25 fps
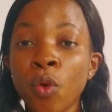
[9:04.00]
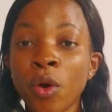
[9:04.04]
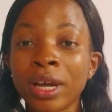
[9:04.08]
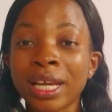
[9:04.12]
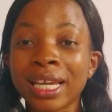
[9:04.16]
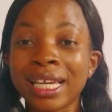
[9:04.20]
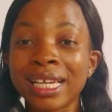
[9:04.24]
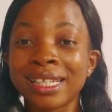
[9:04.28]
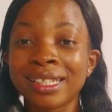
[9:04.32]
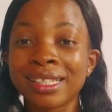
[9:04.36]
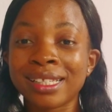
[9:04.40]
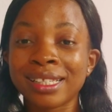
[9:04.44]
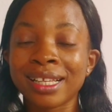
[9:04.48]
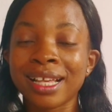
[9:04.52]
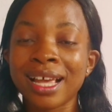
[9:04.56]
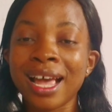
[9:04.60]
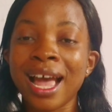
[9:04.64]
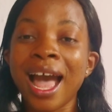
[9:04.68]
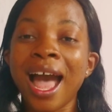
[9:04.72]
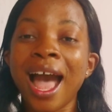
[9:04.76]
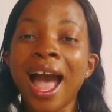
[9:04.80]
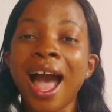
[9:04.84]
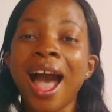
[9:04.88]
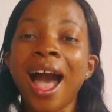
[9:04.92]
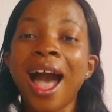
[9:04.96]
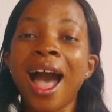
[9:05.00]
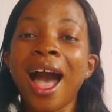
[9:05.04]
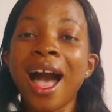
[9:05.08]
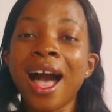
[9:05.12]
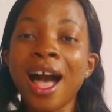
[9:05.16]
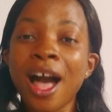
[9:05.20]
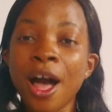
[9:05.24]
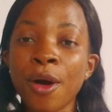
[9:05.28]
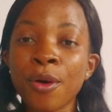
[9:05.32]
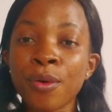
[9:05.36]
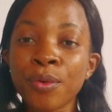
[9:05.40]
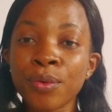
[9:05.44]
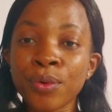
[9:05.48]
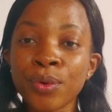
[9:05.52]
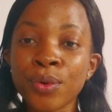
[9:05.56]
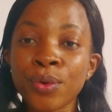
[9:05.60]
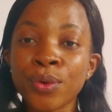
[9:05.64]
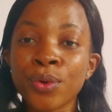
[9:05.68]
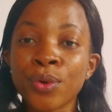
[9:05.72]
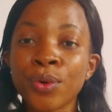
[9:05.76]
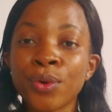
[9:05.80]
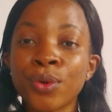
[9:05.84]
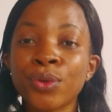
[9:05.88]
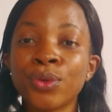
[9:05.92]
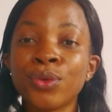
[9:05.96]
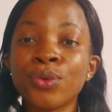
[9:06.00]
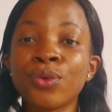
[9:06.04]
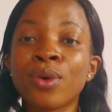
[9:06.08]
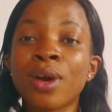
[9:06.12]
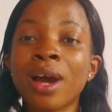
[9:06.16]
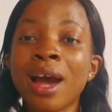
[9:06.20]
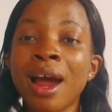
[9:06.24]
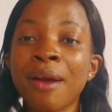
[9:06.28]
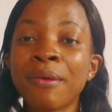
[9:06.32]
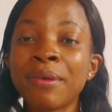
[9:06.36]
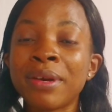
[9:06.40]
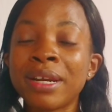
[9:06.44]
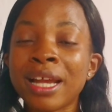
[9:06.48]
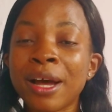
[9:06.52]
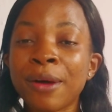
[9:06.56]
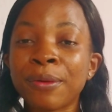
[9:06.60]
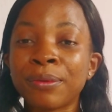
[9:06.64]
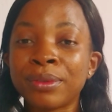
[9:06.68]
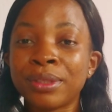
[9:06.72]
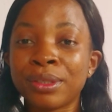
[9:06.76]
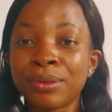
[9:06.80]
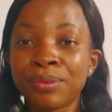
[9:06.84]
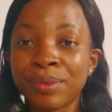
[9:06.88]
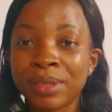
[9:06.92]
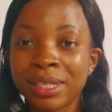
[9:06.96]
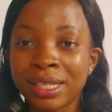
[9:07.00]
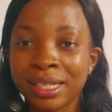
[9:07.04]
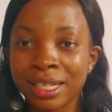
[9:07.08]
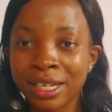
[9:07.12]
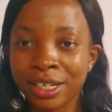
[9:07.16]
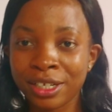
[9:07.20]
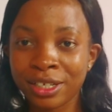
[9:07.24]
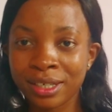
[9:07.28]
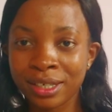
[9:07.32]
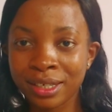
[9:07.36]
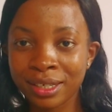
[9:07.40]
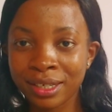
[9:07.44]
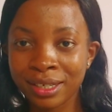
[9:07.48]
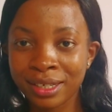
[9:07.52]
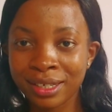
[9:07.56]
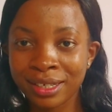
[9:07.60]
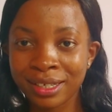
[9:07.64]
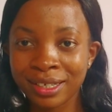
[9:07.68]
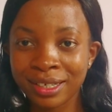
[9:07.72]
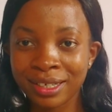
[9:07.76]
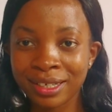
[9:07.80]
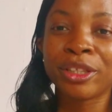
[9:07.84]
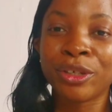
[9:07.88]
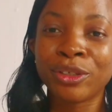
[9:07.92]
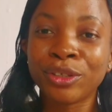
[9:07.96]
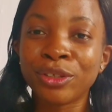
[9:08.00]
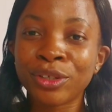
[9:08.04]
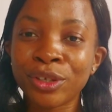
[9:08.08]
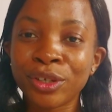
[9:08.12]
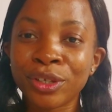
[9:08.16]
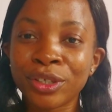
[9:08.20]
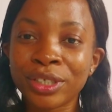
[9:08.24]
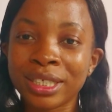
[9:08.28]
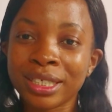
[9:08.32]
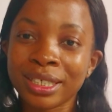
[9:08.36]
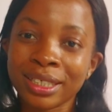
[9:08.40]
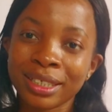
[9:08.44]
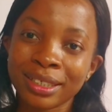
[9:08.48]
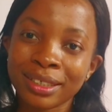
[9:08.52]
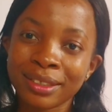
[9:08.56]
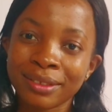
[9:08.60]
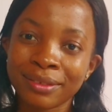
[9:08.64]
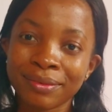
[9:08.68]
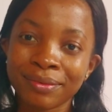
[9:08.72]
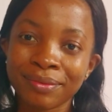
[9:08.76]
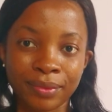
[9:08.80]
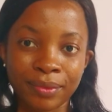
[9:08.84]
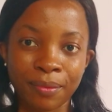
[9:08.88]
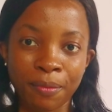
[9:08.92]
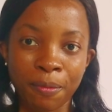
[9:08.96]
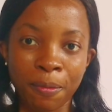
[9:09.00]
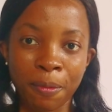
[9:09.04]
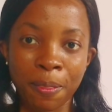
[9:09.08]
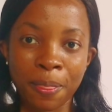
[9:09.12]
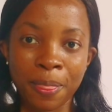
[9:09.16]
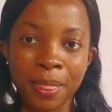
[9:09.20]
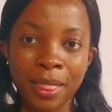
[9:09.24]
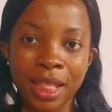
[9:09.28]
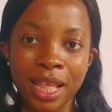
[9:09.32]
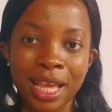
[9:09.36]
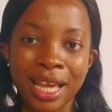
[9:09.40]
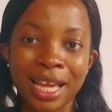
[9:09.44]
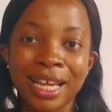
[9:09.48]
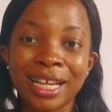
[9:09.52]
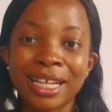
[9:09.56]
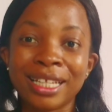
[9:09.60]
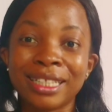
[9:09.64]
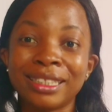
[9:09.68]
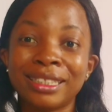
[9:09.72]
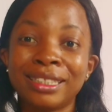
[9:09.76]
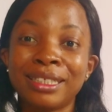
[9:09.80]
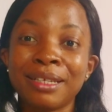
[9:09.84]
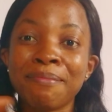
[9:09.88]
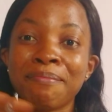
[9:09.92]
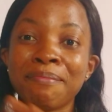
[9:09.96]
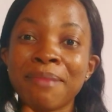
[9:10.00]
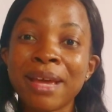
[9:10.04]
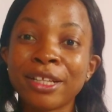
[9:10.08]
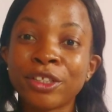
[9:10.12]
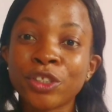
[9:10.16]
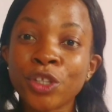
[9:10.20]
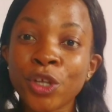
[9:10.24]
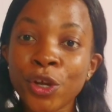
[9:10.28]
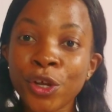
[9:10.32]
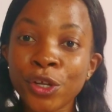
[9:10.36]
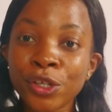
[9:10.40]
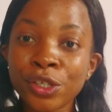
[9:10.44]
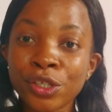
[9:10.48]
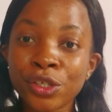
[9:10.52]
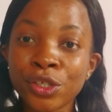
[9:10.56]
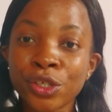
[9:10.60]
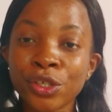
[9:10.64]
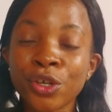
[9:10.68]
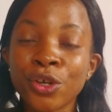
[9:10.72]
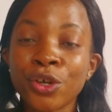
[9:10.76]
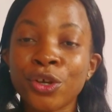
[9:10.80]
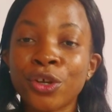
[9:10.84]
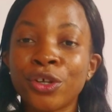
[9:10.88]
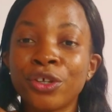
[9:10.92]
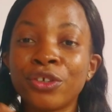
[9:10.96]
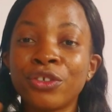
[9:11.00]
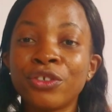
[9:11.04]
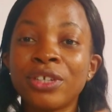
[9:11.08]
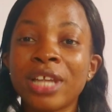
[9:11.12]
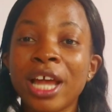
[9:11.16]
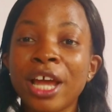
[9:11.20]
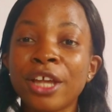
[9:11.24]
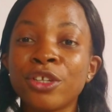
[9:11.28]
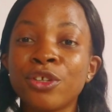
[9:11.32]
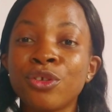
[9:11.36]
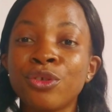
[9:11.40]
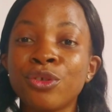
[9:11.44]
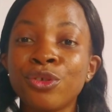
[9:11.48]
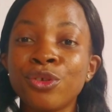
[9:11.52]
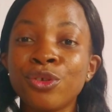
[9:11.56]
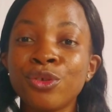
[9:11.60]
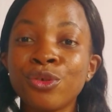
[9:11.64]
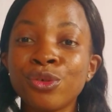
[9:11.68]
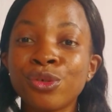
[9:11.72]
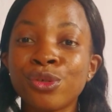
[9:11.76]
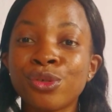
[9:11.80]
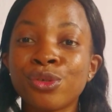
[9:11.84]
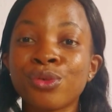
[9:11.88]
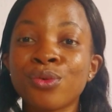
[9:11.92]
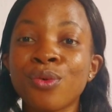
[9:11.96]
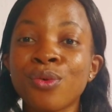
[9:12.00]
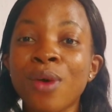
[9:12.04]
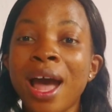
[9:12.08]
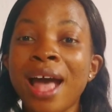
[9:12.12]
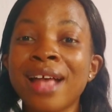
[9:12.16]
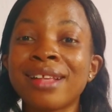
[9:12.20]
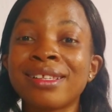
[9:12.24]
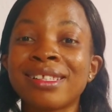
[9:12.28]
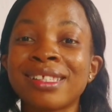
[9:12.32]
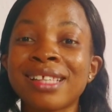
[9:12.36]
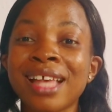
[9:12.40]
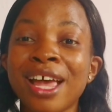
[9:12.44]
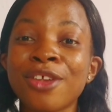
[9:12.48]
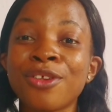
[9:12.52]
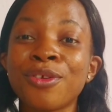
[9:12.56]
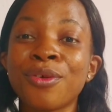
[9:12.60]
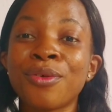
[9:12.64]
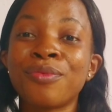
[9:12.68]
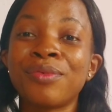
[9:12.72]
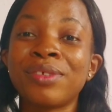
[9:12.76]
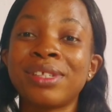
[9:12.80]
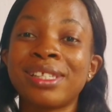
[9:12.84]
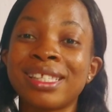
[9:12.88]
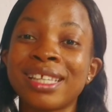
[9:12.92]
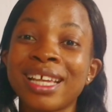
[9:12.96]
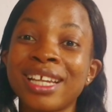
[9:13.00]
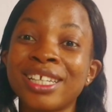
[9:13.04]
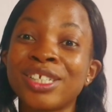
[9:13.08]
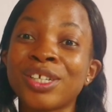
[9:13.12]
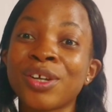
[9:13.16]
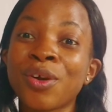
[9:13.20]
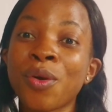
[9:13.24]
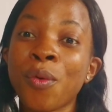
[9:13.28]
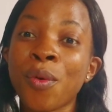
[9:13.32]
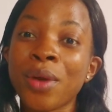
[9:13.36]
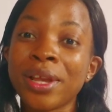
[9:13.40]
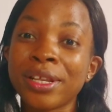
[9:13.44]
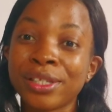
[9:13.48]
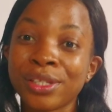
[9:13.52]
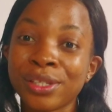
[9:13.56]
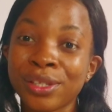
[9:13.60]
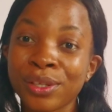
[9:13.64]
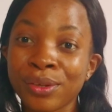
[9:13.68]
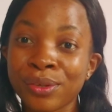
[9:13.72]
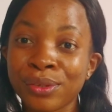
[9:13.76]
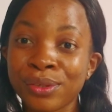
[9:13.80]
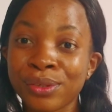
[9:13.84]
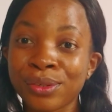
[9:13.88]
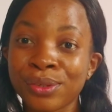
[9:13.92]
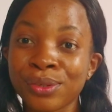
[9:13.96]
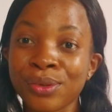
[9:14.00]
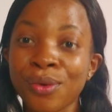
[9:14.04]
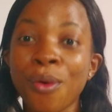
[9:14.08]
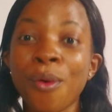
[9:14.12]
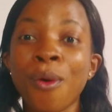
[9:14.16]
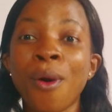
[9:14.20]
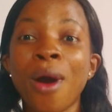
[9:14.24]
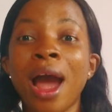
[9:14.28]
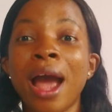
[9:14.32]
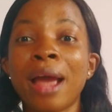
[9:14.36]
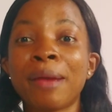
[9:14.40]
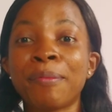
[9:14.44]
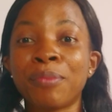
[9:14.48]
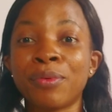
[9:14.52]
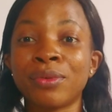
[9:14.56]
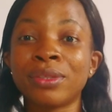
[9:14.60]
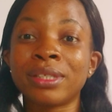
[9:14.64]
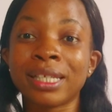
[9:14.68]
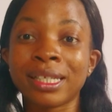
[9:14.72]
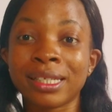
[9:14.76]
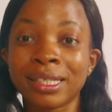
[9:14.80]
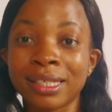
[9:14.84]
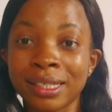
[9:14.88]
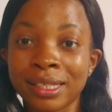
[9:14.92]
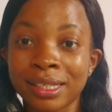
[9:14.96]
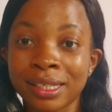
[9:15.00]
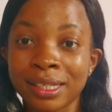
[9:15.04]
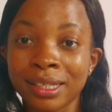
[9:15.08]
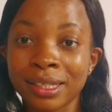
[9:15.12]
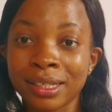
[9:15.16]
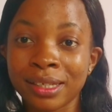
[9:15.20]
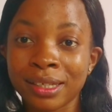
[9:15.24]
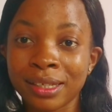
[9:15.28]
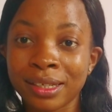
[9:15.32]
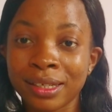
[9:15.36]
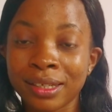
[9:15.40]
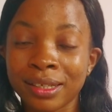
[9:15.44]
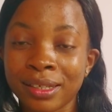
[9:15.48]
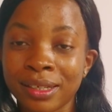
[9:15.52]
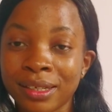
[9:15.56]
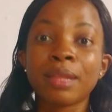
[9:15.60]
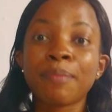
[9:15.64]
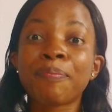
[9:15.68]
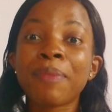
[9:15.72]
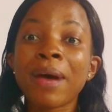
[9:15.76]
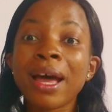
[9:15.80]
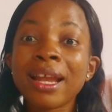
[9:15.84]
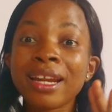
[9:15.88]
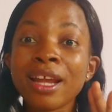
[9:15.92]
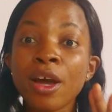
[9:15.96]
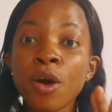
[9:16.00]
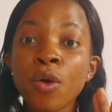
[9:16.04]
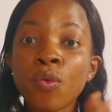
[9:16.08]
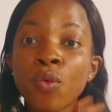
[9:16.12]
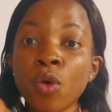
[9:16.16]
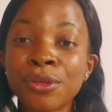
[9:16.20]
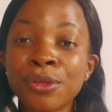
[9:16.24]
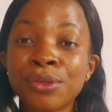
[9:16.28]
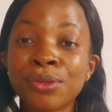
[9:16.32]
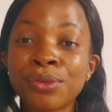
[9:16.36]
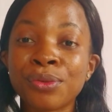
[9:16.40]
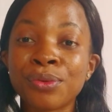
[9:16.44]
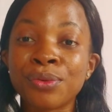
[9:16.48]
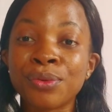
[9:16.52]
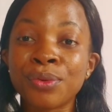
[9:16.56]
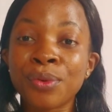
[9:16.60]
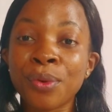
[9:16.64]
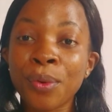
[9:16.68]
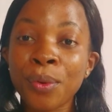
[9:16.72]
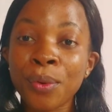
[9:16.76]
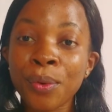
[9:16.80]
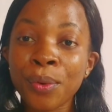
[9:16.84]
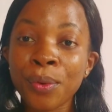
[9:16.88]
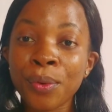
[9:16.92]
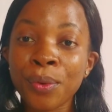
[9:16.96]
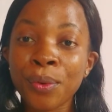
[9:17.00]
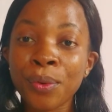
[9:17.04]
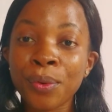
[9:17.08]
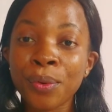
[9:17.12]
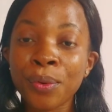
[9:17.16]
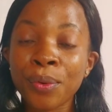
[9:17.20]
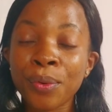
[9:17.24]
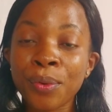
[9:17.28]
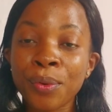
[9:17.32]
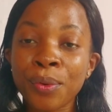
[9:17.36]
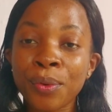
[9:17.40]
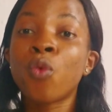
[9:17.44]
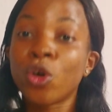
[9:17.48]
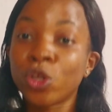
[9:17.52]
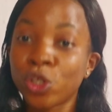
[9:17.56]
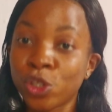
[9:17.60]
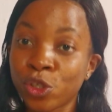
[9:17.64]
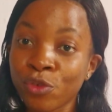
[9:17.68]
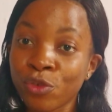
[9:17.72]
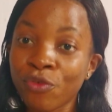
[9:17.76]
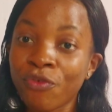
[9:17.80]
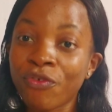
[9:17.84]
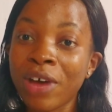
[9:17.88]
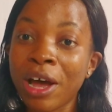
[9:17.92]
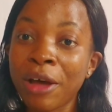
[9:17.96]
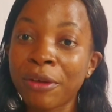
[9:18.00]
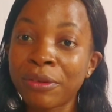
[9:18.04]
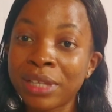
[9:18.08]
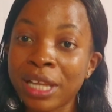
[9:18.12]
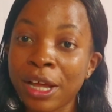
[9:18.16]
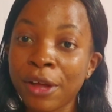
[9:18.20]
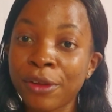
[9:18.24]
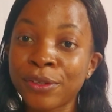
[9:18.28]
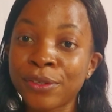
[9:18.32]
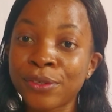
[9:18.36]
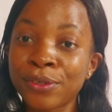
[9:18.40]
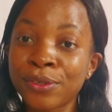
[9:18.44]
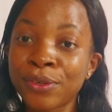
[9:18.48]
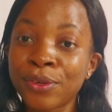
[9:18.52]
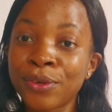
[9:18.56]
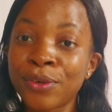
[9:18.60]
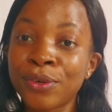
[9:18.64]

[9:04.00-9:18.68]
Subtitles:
work is how you carried out the research, methodology, the methods that you use to answer your research questions or hypotheses. The panel wants to know what you found out